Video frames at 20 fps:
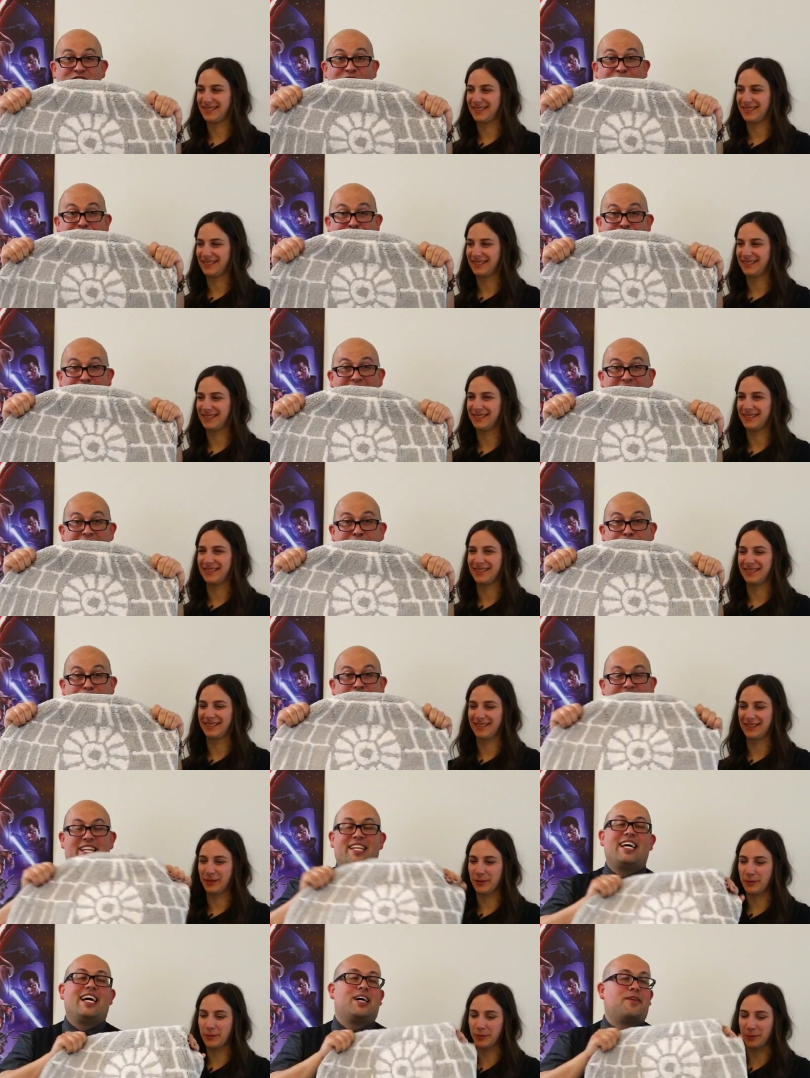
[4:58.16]
Speaker 1: Star bath
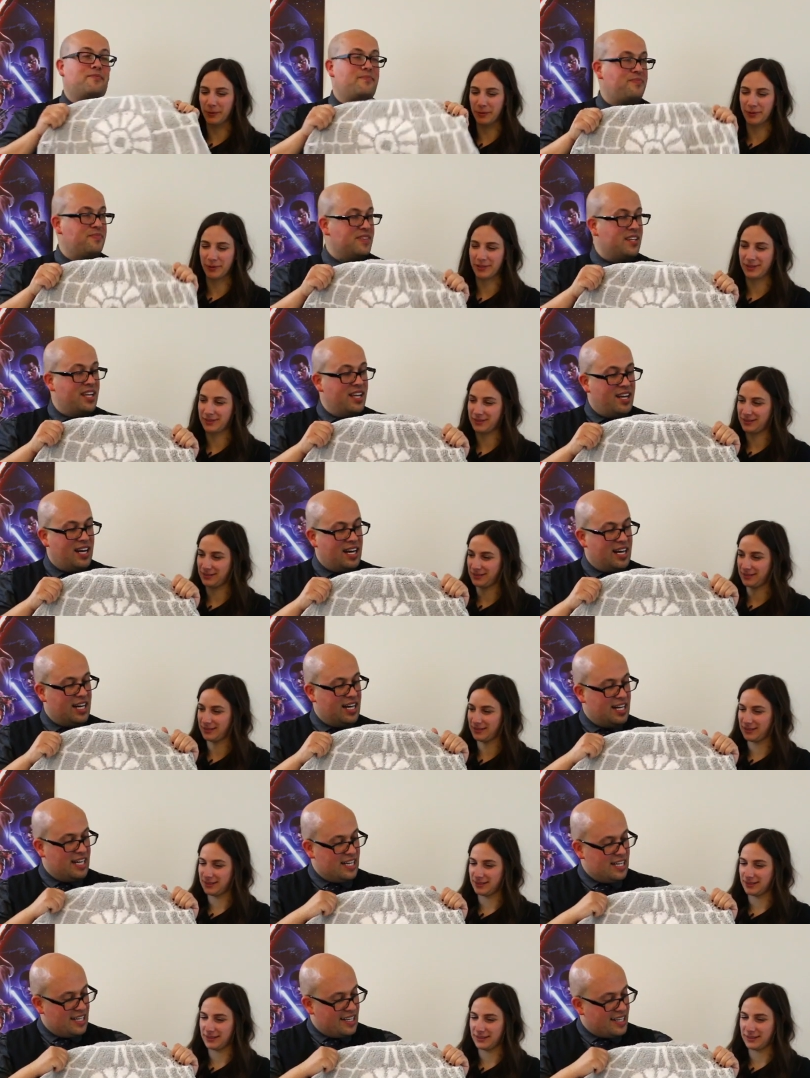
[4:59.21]
mat. Now,
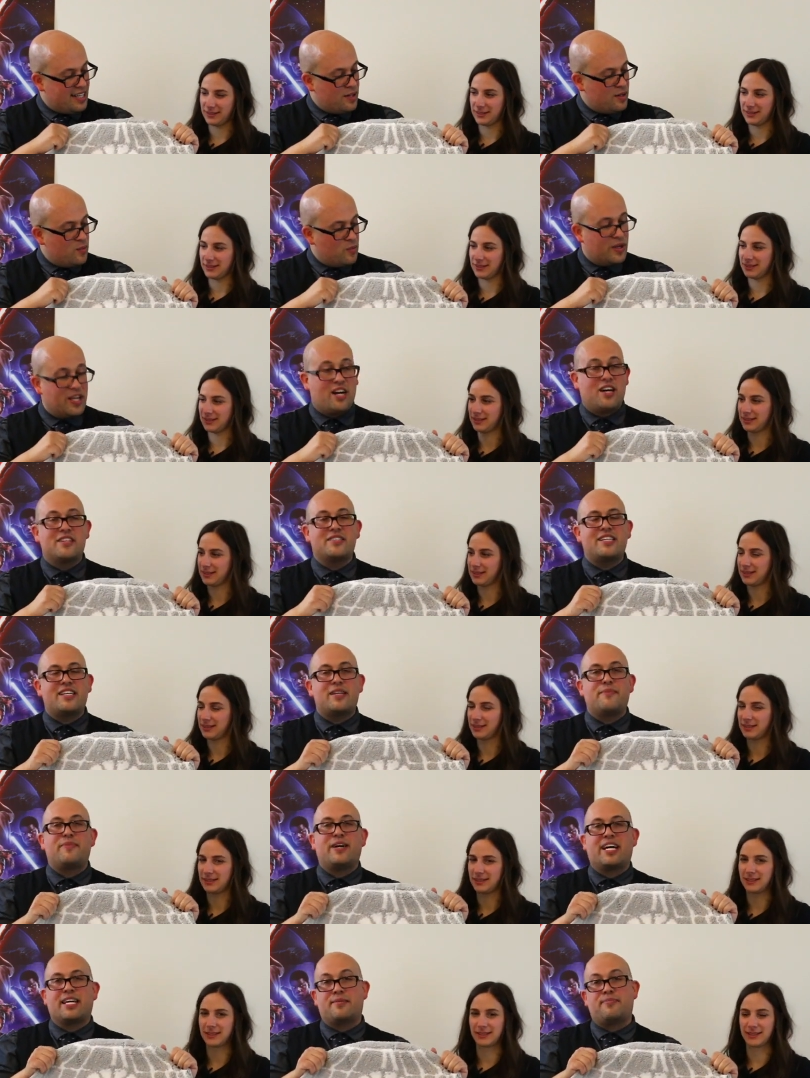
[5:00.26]
uh, we all need a
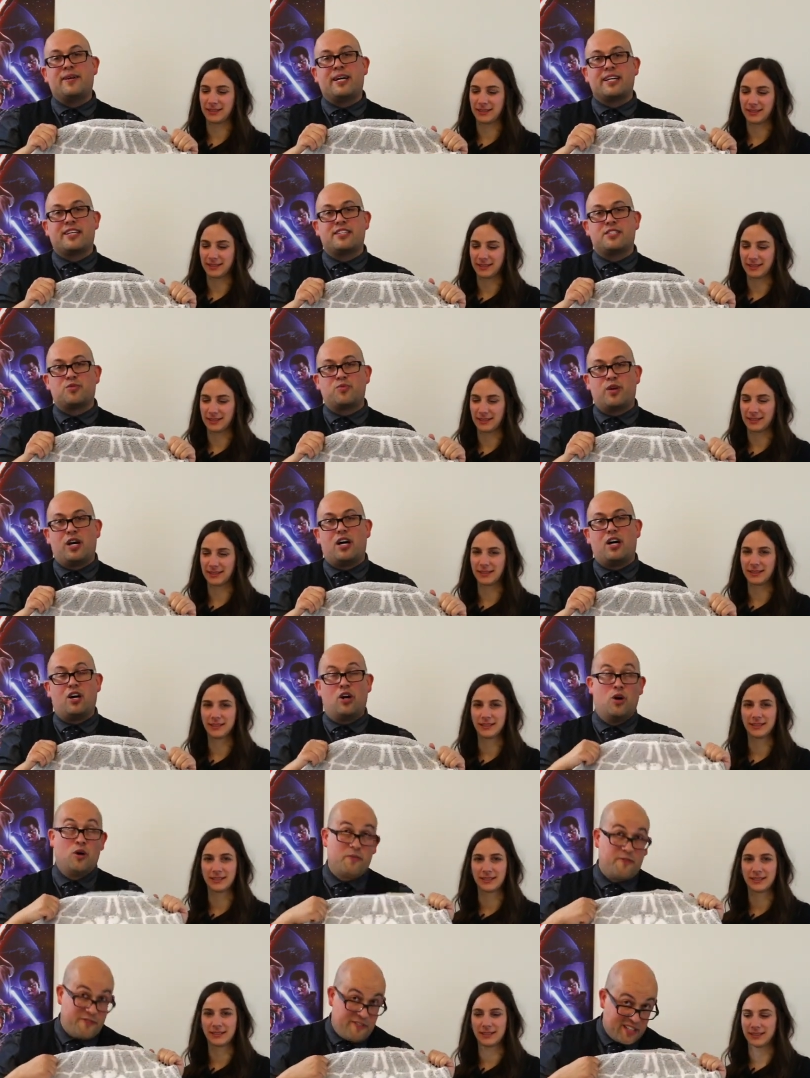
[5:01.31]
bath mat because we all
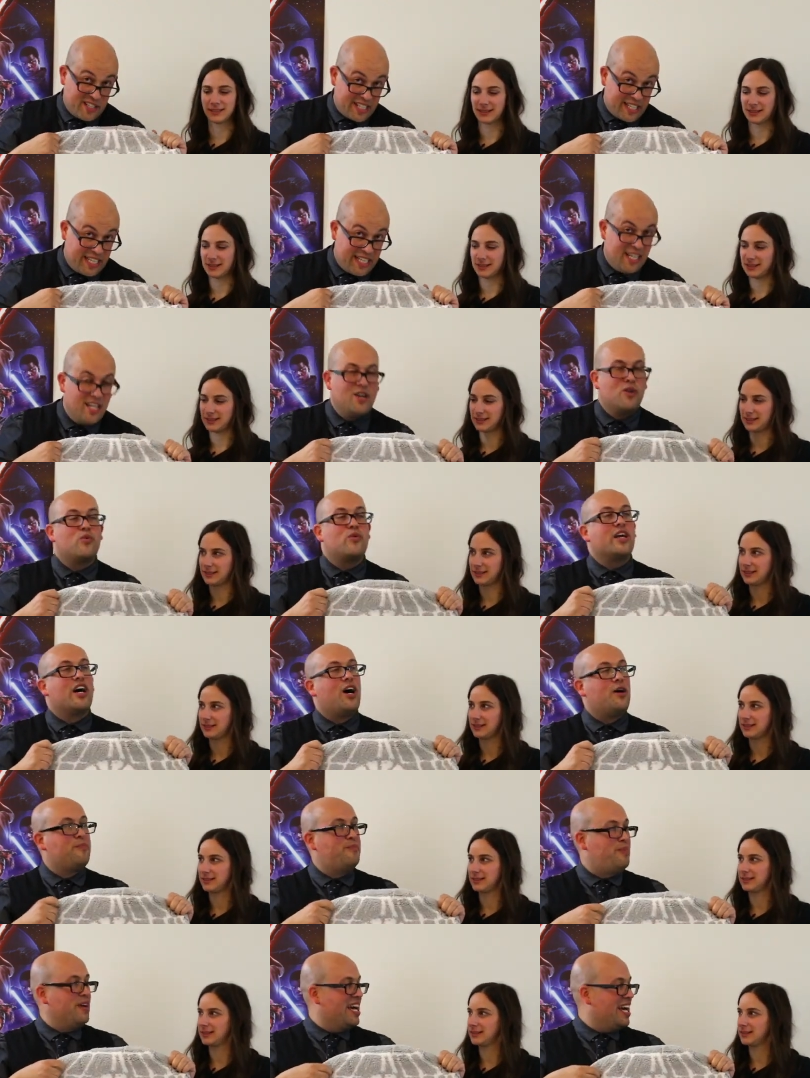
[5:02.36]
hopefully we
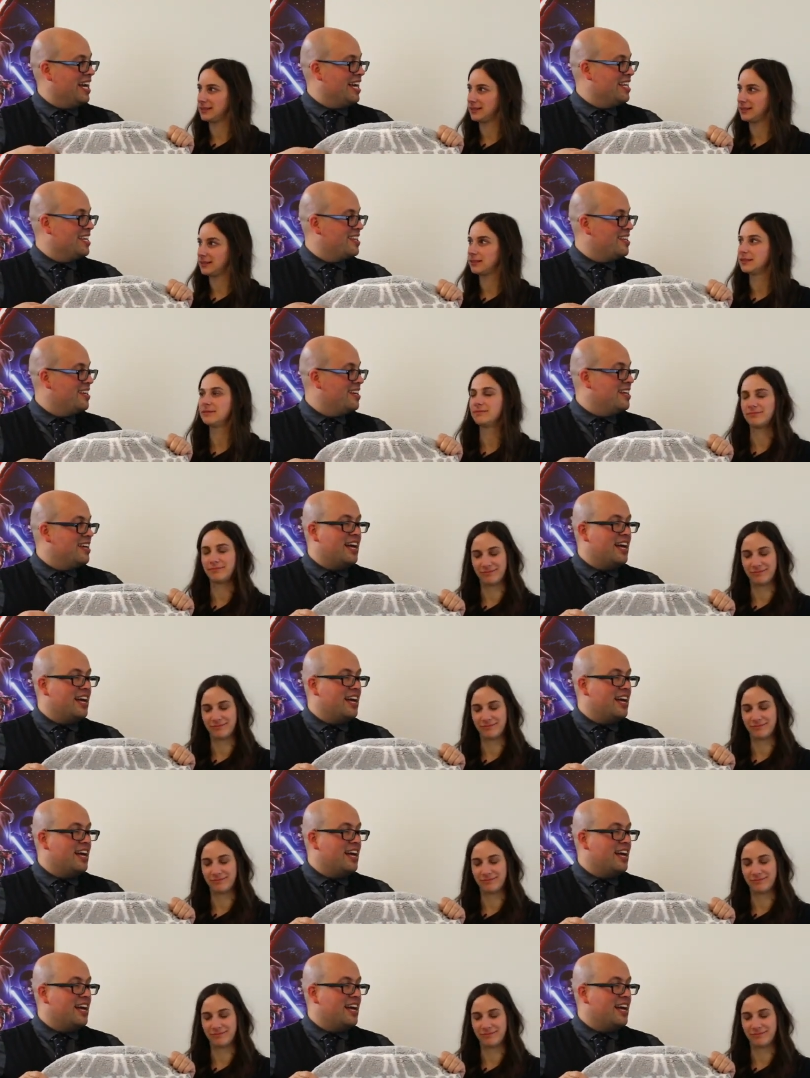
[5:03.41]
all bathe.